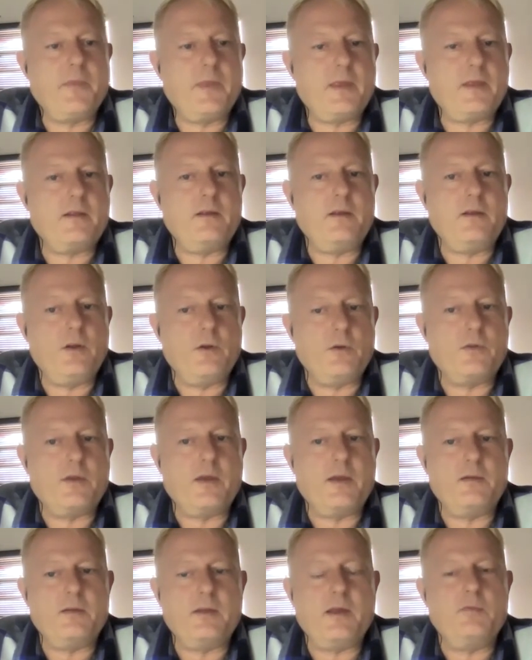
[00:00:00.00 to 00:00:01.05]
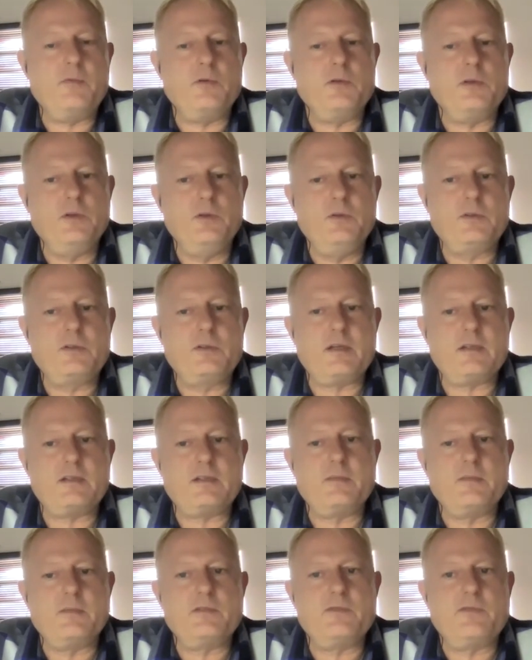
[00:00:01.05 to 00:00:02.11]
they will lose
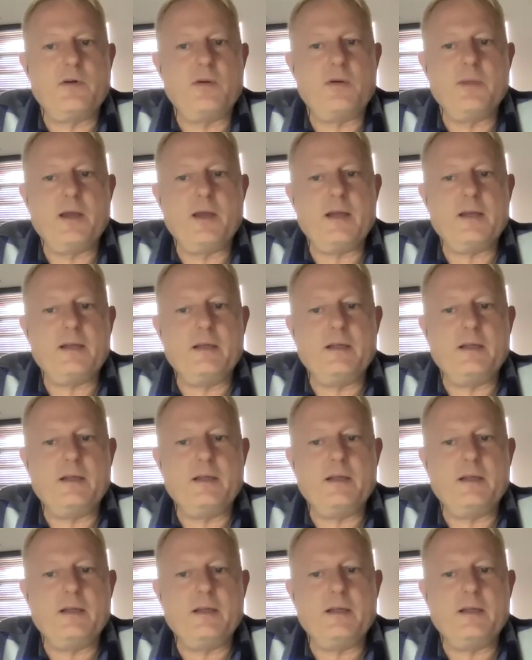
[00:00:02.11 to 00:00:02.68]
customers from that,